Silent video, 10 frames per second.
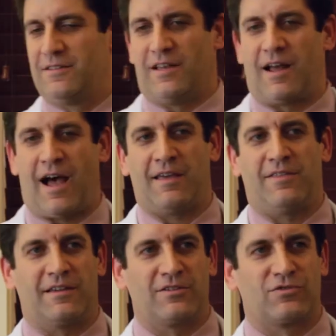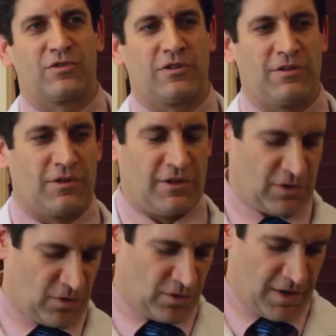that I think is really, really
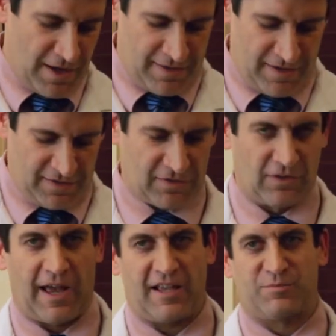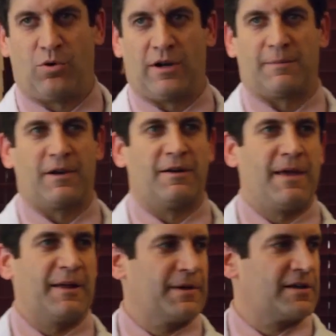cool. And this is the last point I'm going to
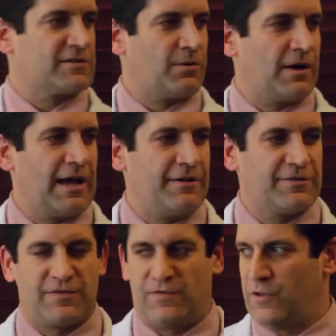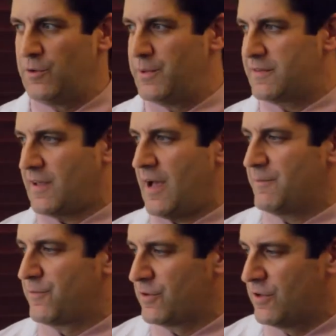make because I want to have a little bit of
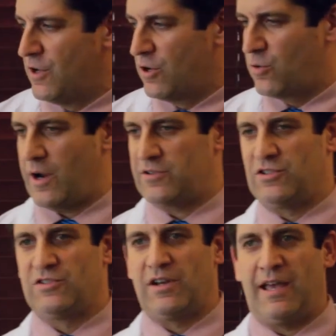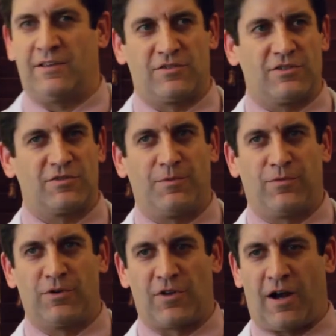time for questions and answers
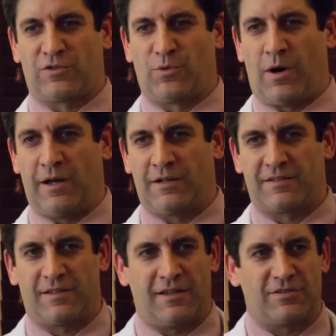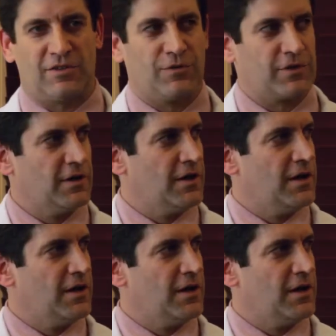before Dr. Weiner takes over.